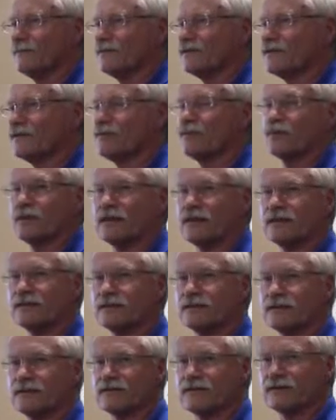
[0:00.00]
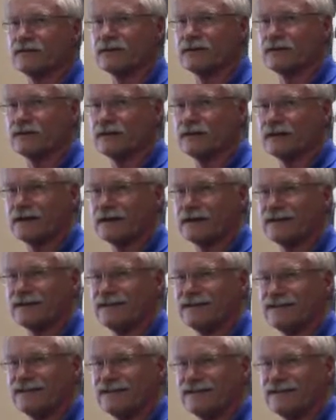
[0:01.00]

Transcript: surprises every now and then.